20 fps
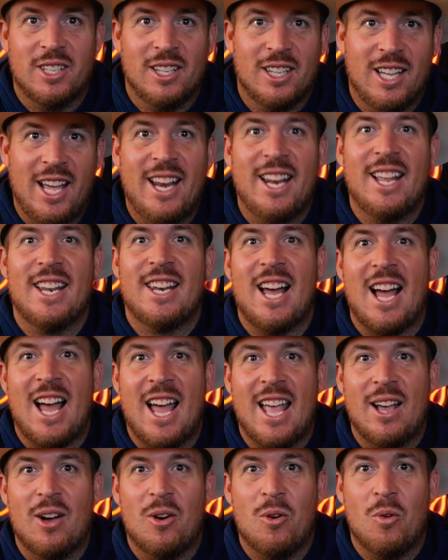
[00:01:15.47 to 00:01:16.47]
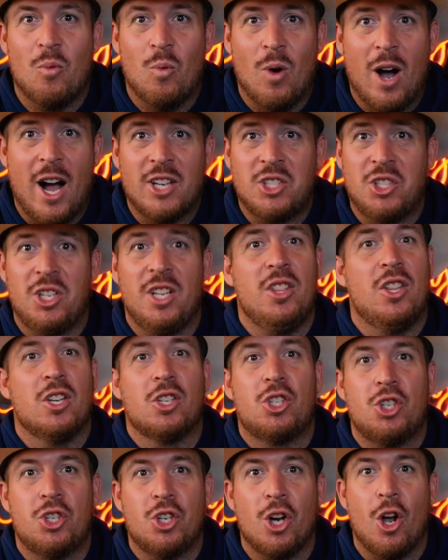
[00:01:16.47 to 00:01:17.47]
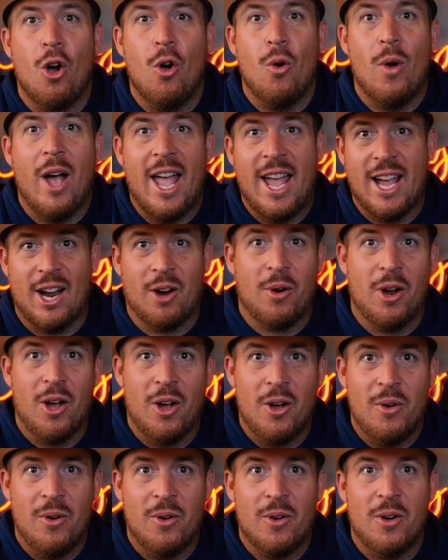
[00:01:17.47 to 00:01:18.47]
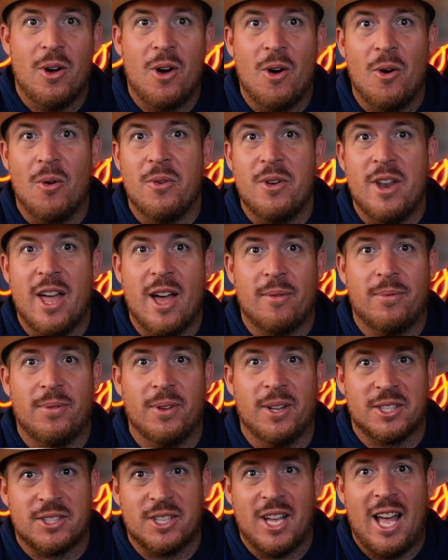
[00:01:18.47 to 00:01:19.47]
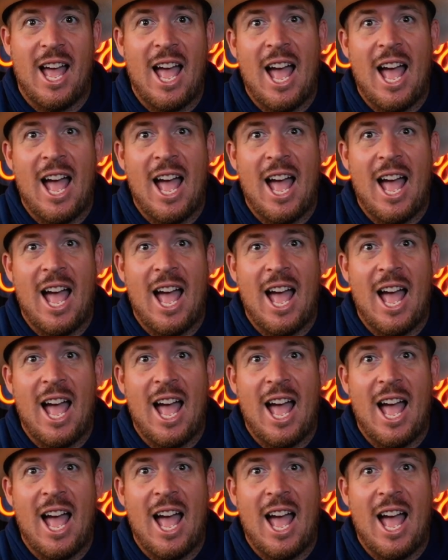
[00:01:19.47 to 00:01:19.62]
late at night watching the show Arrow on Netflix.